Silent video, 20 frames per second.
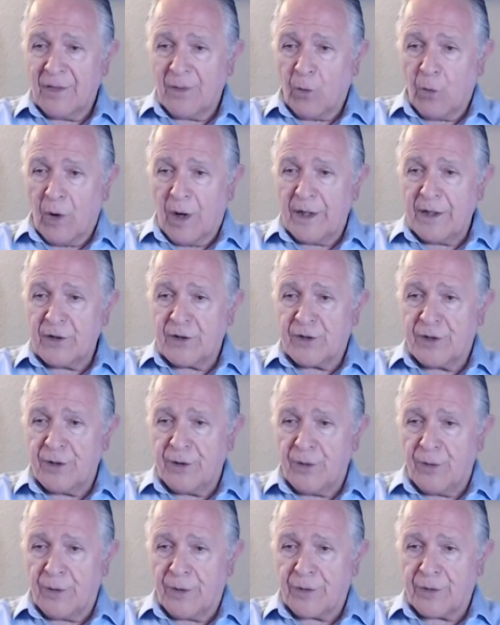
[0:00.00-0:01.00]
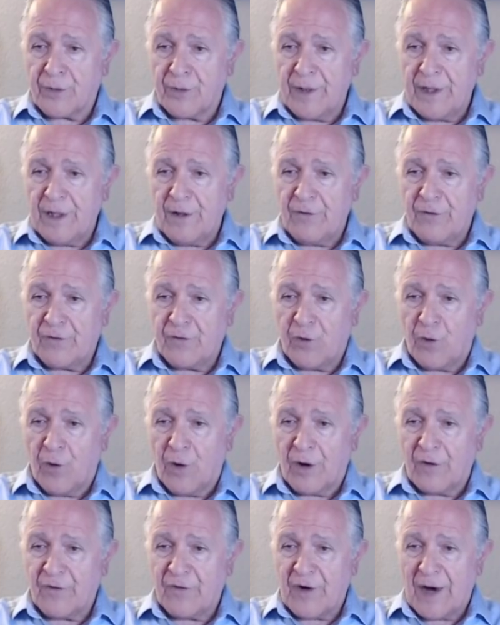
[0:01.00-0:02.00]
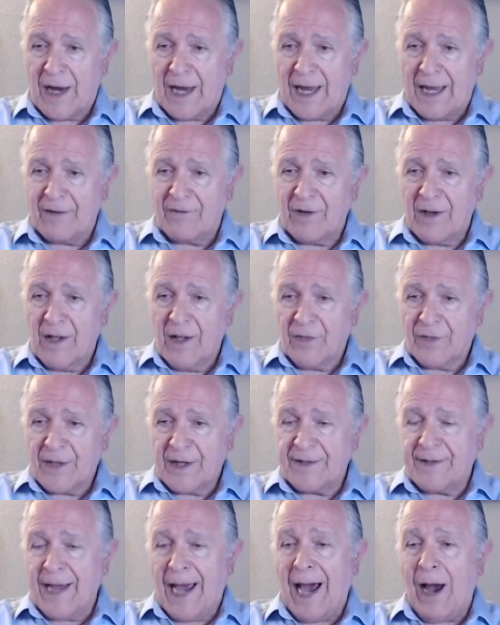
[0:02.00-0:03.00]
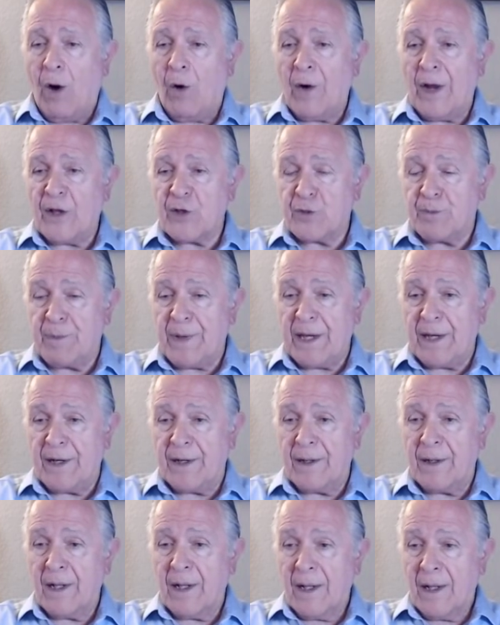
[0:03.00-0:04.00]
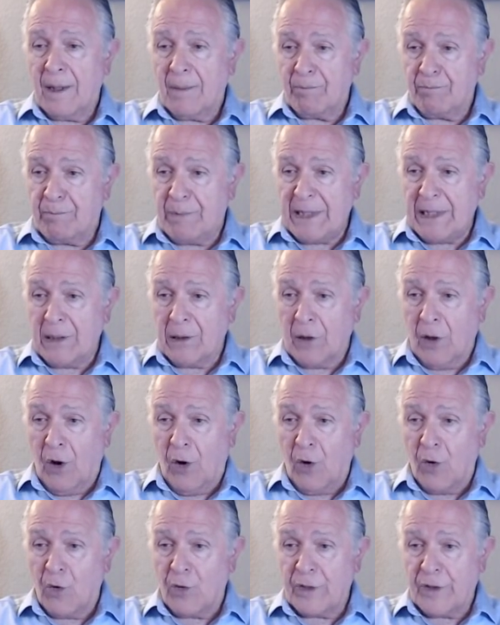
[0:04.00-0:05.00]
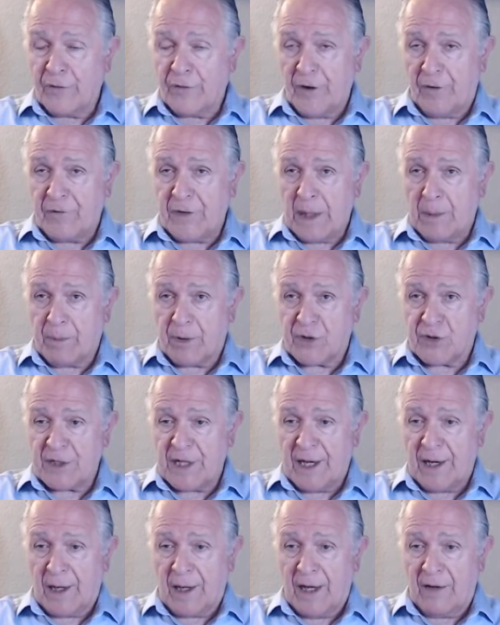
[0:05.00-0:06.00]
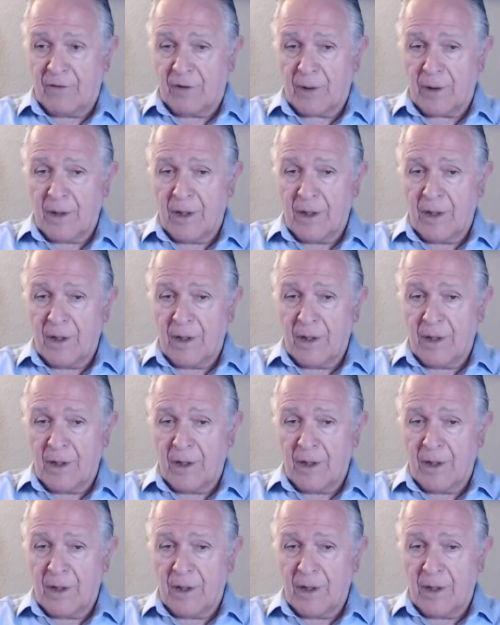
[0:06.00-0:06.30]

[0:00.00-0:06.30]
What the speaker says: 1, 2, 3, 4, 5, the Dow has been below the 50% level.